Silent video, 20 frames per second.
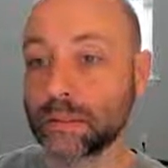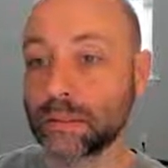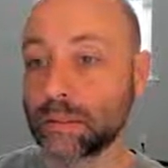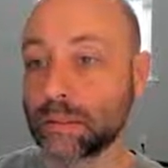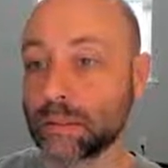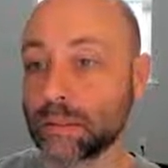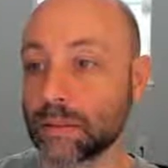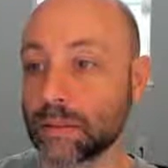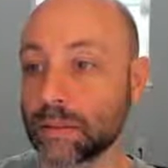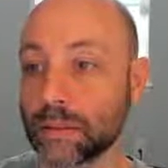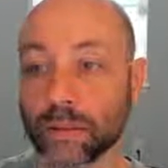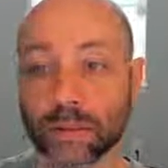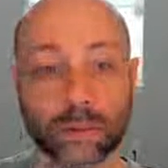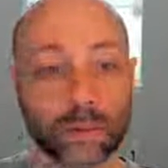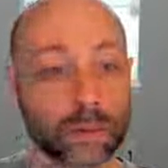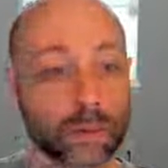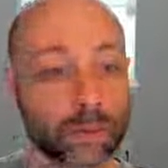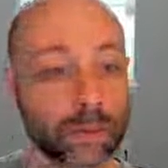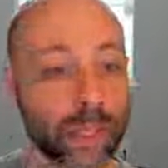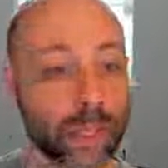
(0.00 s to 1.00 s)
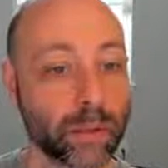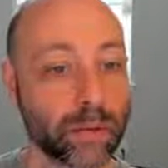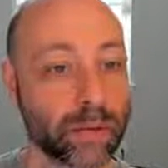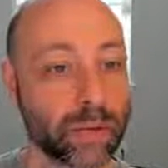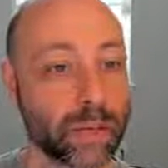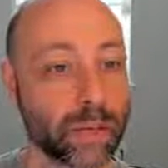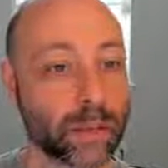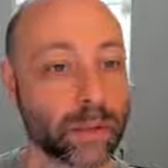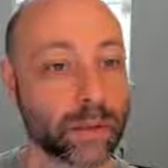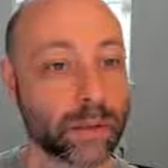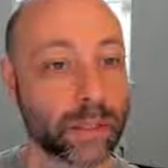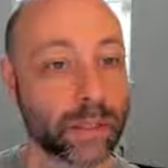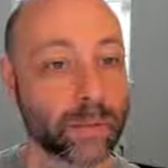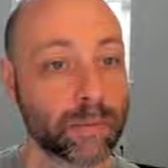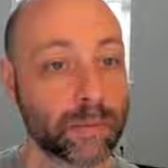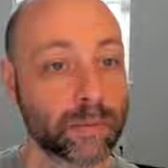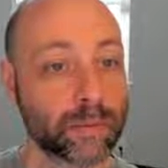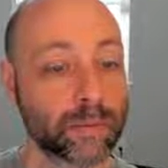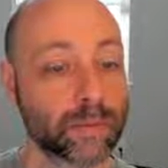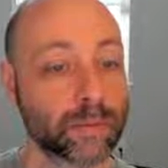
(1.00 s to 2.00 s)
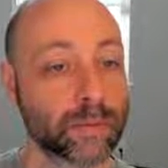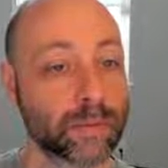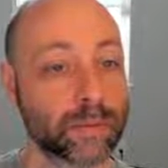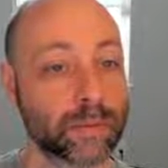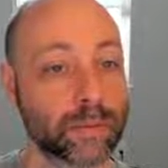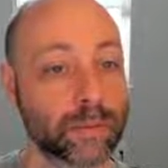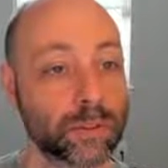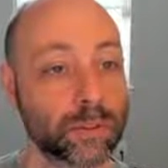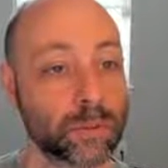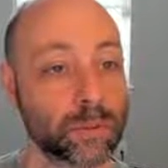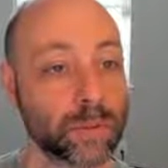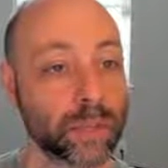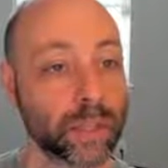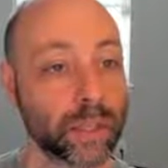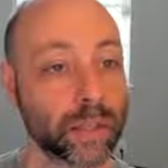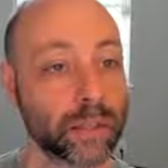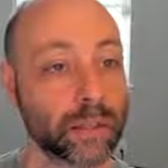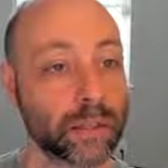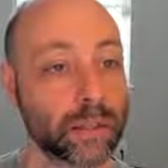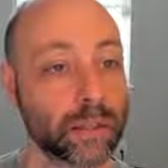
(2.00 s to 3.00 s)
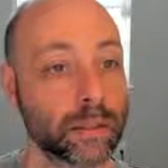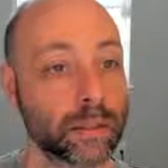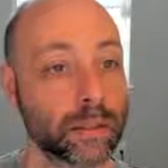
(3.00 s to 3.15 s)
So now we've got our label duplicated.